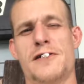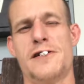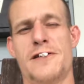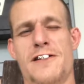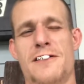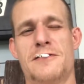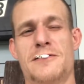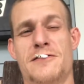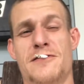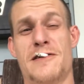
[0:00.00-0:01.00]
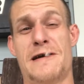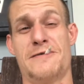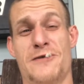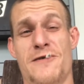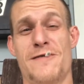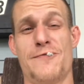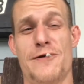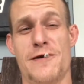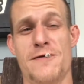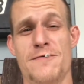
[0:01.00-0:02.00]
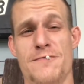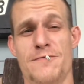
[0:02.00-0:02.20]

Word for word: Hey guys, Alan Kirby here.